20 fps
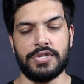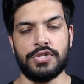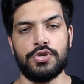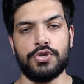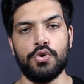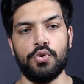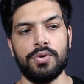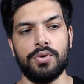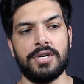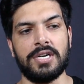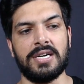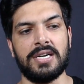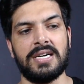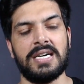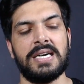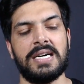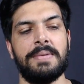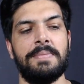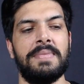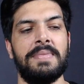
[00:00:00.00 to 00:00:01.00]

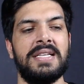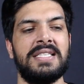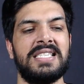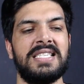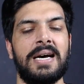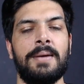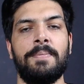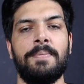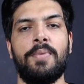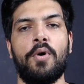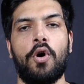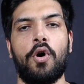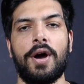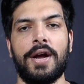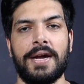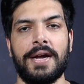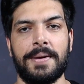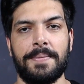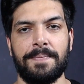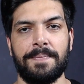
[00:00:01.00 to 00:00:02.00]
Junge means a
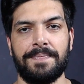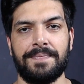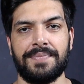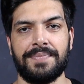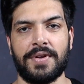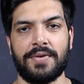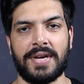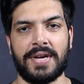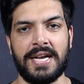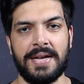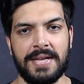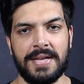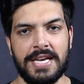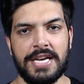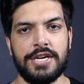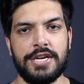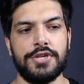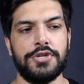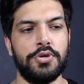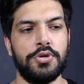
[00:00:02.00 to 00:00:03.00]
boy. Okay,
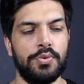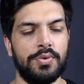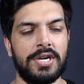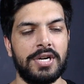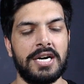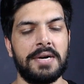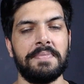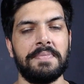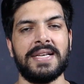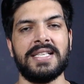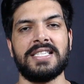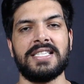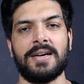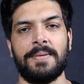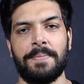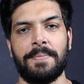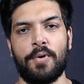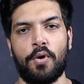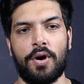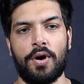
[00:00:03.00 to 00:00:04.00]
Junge means a
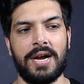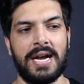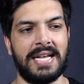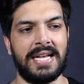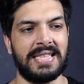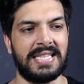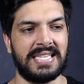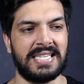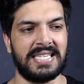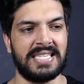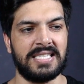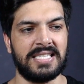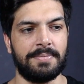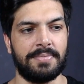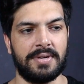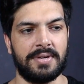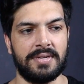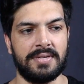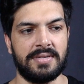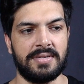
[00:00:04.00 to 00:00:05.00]
boy, and this is the
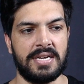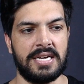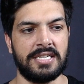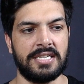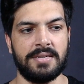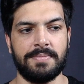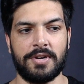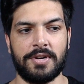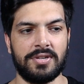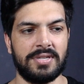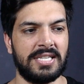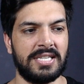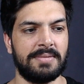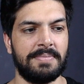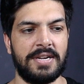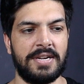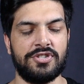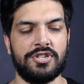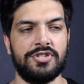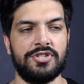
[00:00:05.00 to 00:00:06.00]
pronunciation because it's
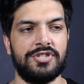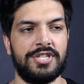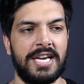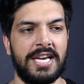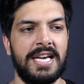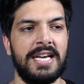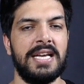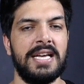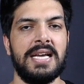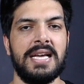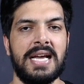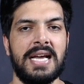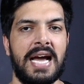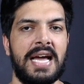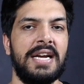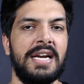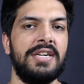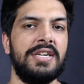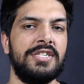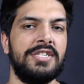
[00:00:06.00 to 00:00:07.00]
mentioned J,
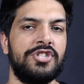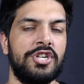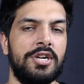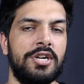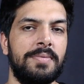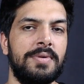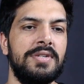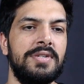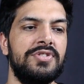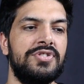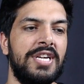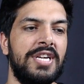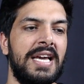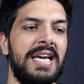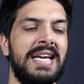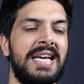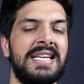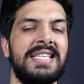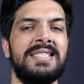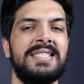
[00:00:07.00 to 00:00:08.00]
and in German
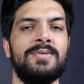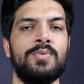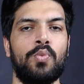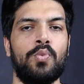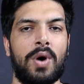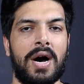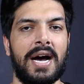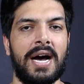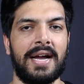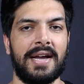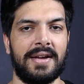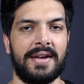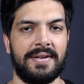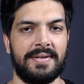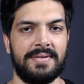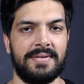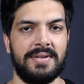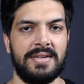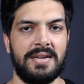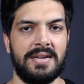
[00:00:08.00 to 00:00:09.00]
J is Y.
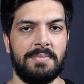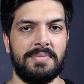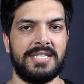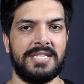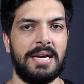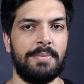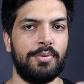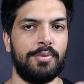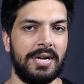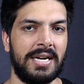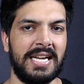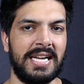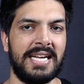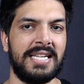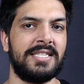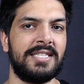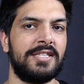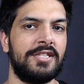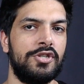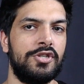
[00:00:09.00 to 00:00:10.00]
Separately
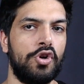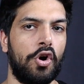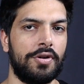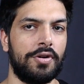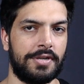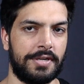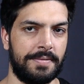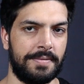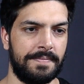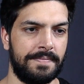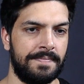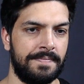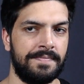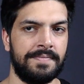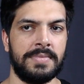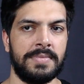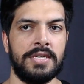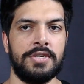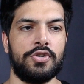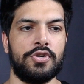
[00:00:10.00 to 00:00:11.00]
it's yacht.
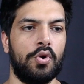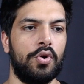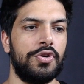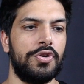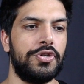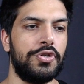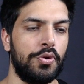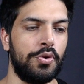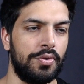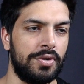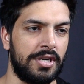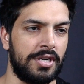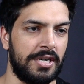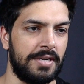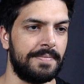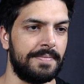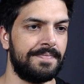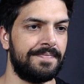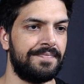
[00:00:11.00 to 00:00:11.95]
So Junge.